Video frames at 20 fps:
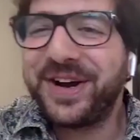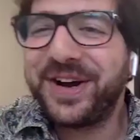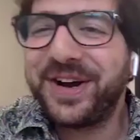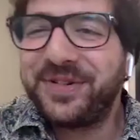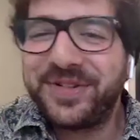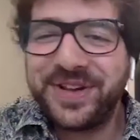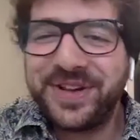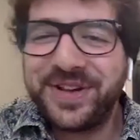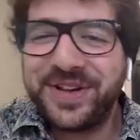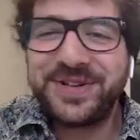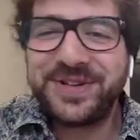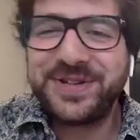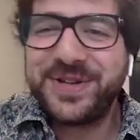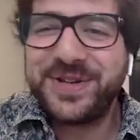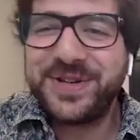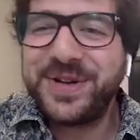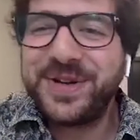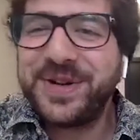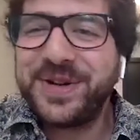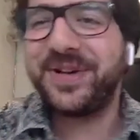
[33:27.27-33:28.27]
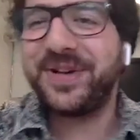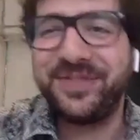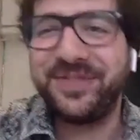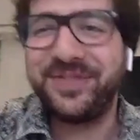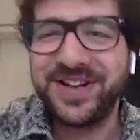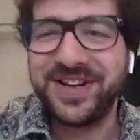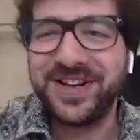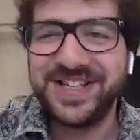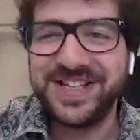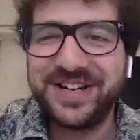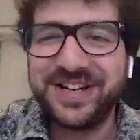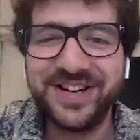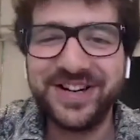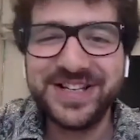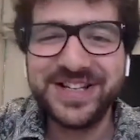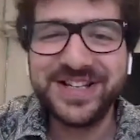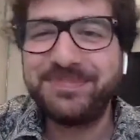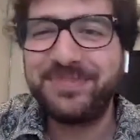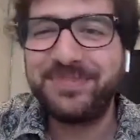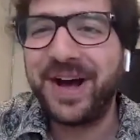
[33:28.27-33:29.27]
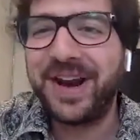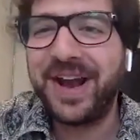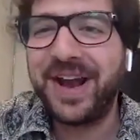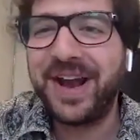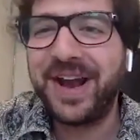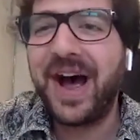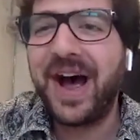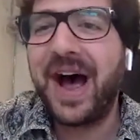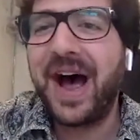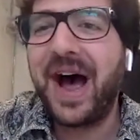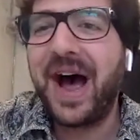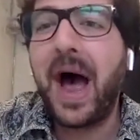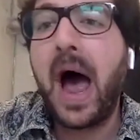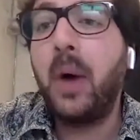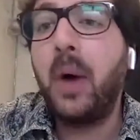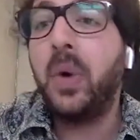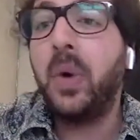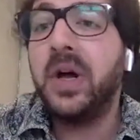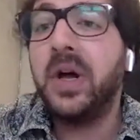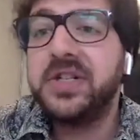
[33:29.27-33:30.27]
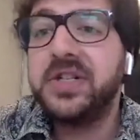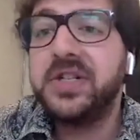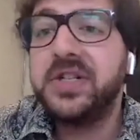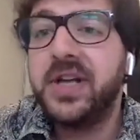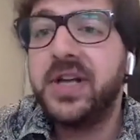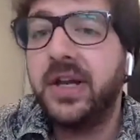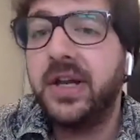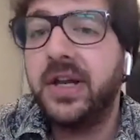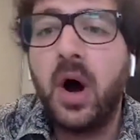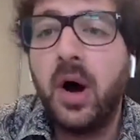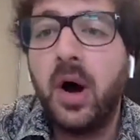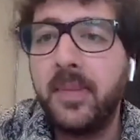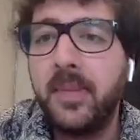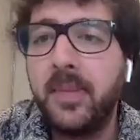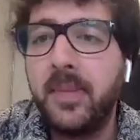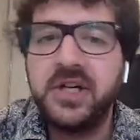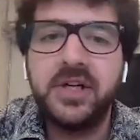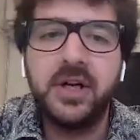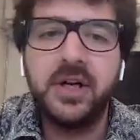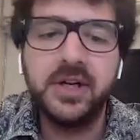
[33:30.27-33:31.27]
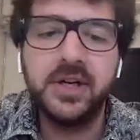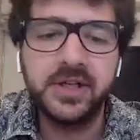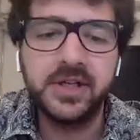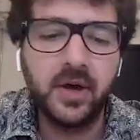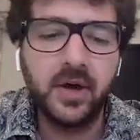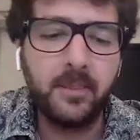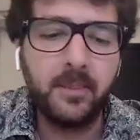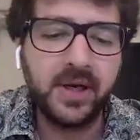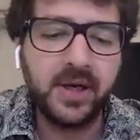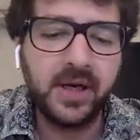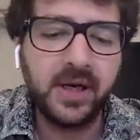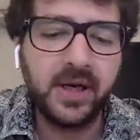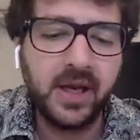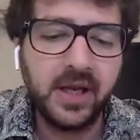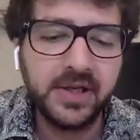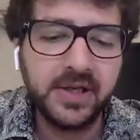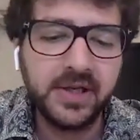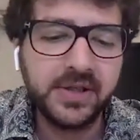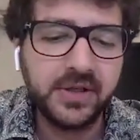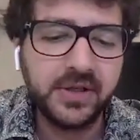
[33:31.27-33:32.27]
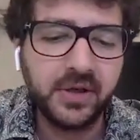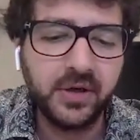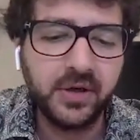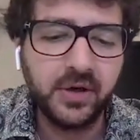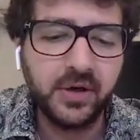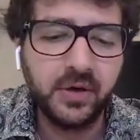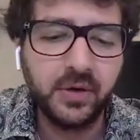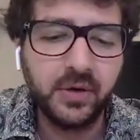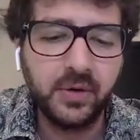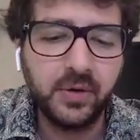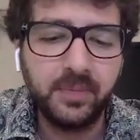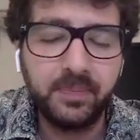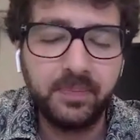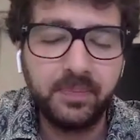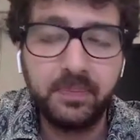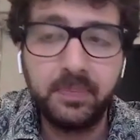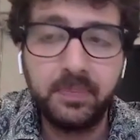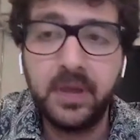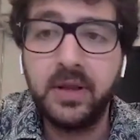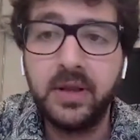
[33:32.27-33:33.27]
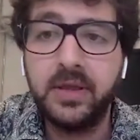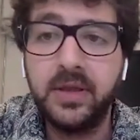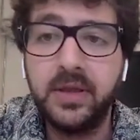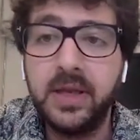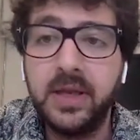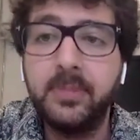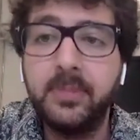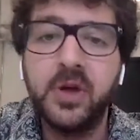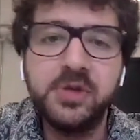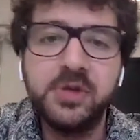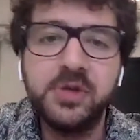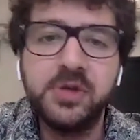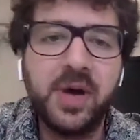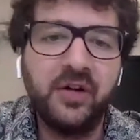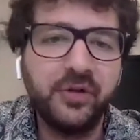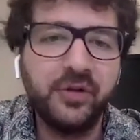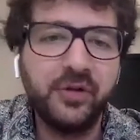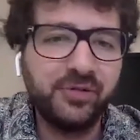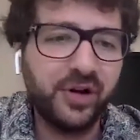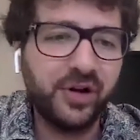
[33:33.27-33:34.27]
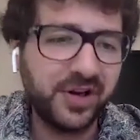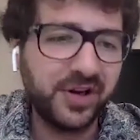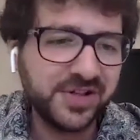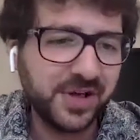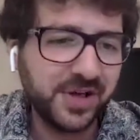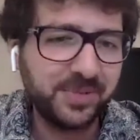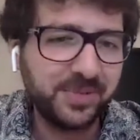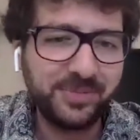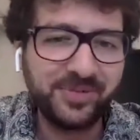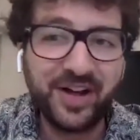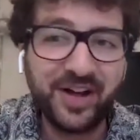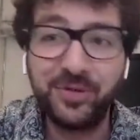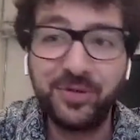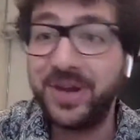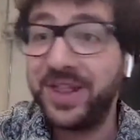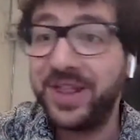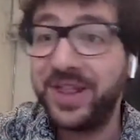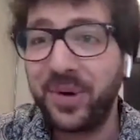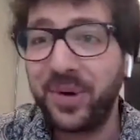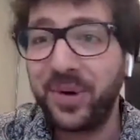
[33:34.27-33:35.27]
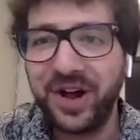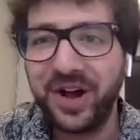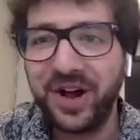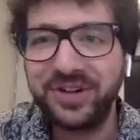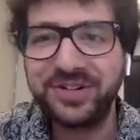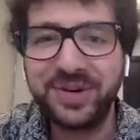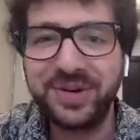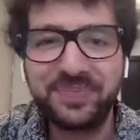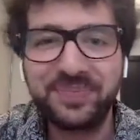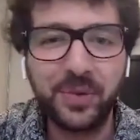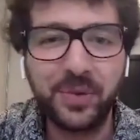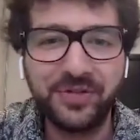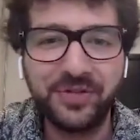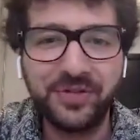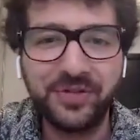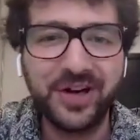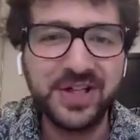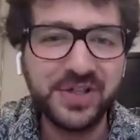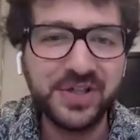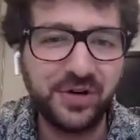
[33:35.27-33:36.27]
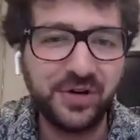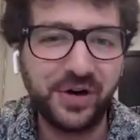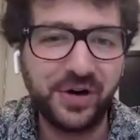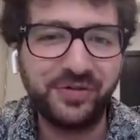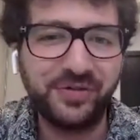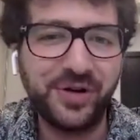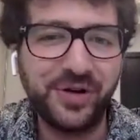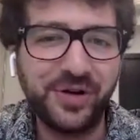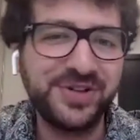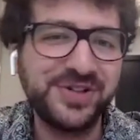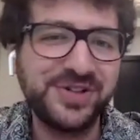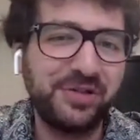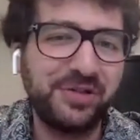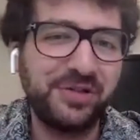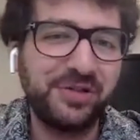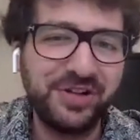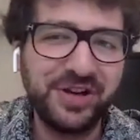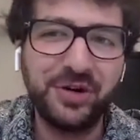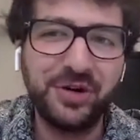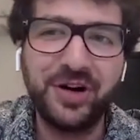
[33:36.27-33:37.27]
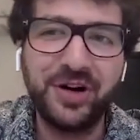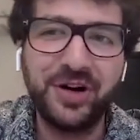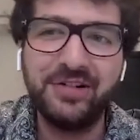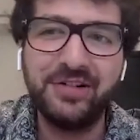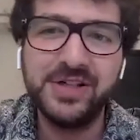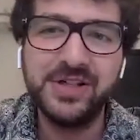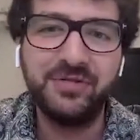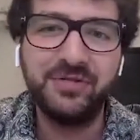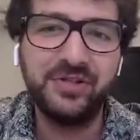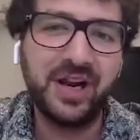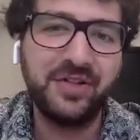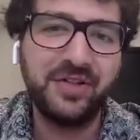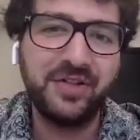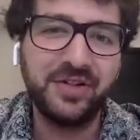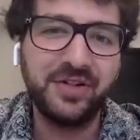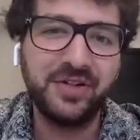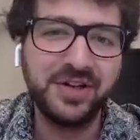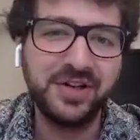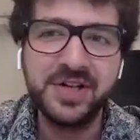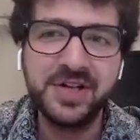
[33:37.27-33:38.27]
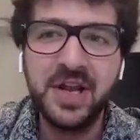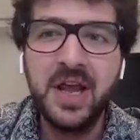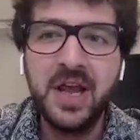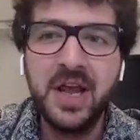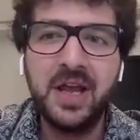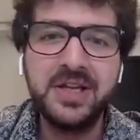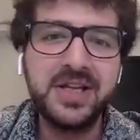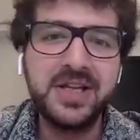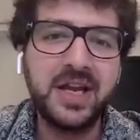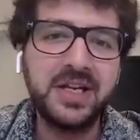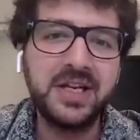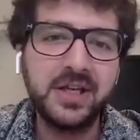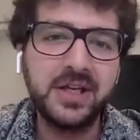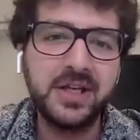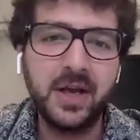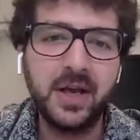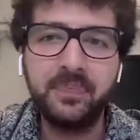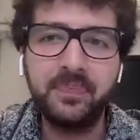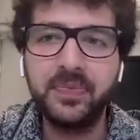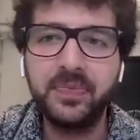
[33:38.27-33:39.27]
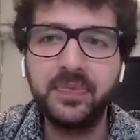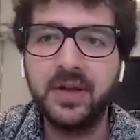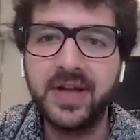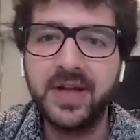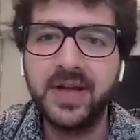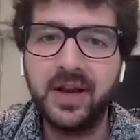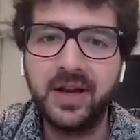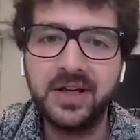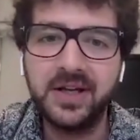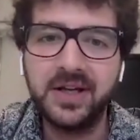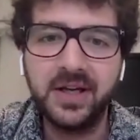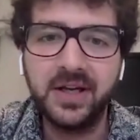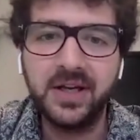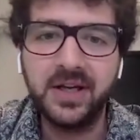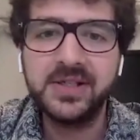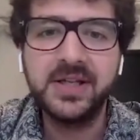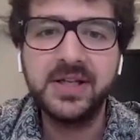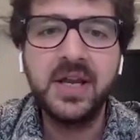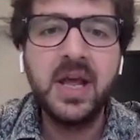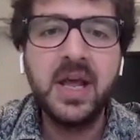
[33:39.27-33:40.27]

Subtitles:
reveal too many of our secrets, but I will say, our mission as a company is to be the most powerful product sampling platform in the world, with a very strong focus on 3 core areas of relevance: data and analytics.